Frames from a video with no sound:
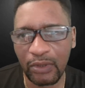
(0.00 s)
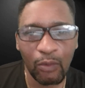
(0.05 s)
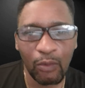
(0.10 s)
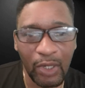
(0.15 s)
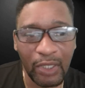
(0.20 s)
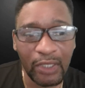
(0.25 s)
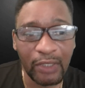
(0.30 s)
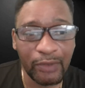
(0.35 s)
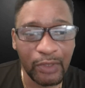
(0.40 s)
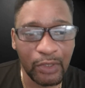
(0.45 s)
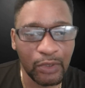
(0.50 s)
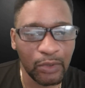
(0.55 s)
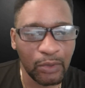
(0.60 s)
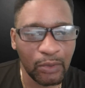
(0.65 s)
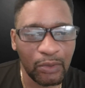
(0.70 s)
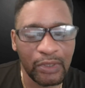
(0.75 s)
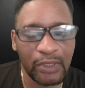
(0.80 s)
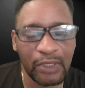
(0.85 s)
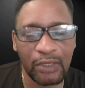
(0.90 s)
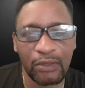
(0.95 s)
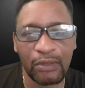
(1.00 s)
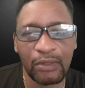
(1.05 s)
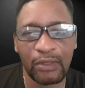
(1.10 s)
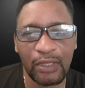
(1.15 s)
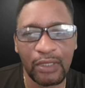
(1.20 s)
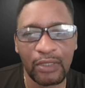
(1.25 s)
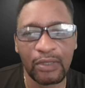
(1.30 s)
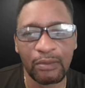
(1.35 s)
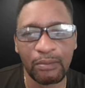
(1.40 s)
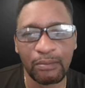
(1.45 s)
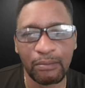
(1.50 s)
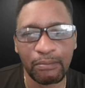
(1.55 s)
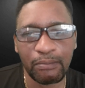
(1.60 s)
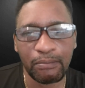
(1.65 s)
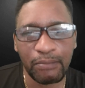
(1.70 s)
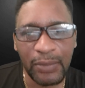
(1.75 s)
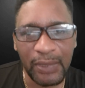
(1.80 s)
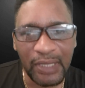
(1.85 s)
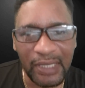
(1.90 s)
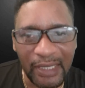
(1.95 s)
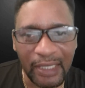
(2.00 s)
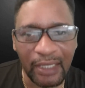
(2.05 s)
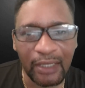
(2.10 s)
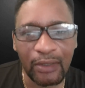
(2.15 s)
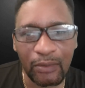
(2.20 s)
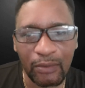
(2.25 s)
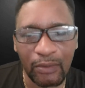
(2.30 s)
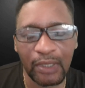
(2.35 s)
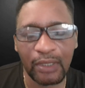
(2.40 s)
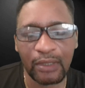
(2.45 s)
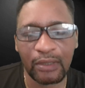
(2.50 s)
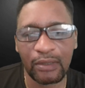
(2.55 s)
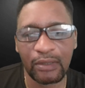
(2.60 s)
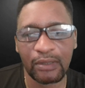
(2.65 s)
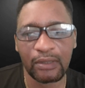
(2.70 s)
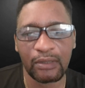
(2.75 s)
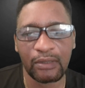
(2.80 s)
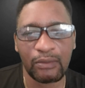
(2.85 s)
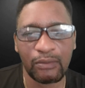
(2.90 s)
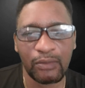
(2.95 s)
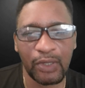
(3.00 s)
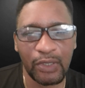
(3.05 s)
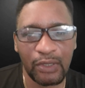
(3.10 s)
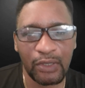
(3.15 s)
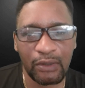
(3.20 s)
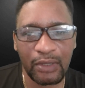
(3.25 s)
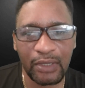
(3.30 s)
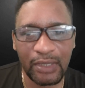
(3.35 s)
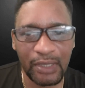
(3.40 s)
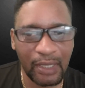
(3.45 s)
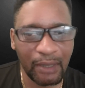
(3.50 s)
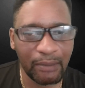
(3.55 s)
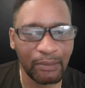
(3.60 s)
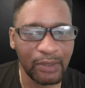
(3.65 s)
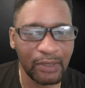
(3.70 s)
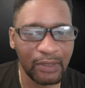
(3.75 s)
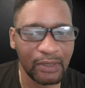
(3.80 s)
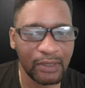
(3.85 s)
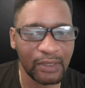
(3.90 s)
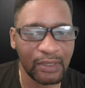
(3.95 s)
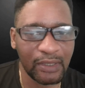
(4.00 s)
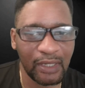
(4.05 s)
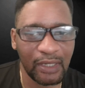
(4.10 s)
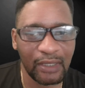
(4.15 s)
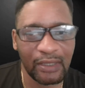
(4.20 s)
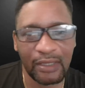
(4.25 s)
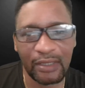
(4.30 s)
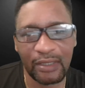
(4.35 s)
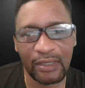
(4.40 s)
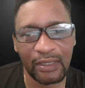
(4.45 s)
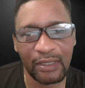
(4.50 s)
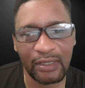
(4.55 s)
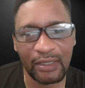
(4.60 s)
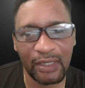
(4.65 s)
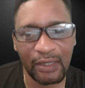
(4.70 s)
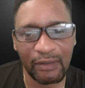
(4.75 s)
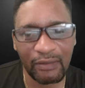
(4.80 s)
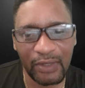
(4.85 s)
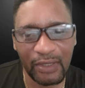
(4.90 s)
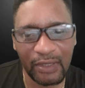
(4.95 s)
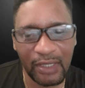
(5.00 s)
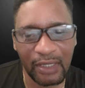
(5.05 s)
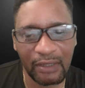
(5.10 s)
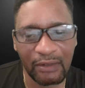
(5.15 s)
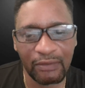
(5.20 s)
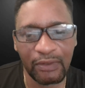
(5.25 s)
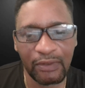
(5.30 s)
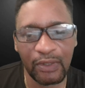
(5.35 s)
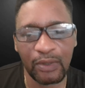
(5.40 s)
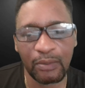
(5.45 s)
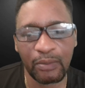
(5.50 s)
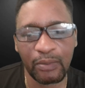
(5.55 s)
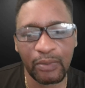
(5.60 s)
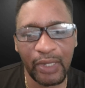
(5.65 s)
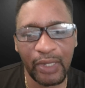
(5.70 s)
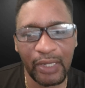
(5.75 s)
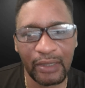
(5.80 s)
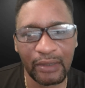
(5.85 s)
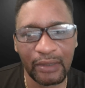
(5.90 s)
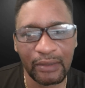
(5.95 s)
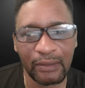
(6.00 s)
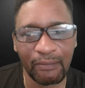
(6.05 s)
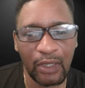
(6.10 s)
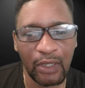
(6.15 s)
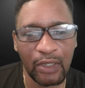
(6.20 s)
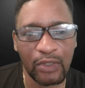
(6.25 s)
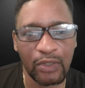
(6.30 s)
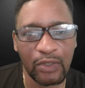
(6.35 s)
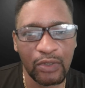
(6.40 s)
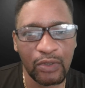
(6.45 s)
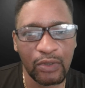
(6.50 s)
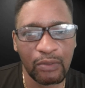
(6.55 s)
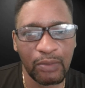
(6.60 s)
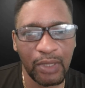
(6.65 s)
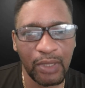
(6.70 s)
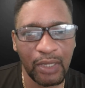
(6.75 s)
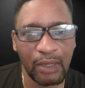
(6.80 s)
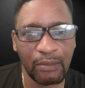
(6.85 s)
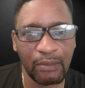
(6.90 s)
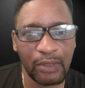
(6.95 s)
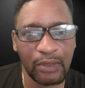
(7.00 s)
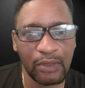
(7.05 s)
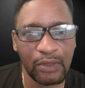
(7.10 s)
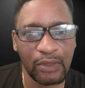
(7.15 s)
One of the tools that you need to begin with when you're attempting to start a six, seven, and nine figure brand is to be able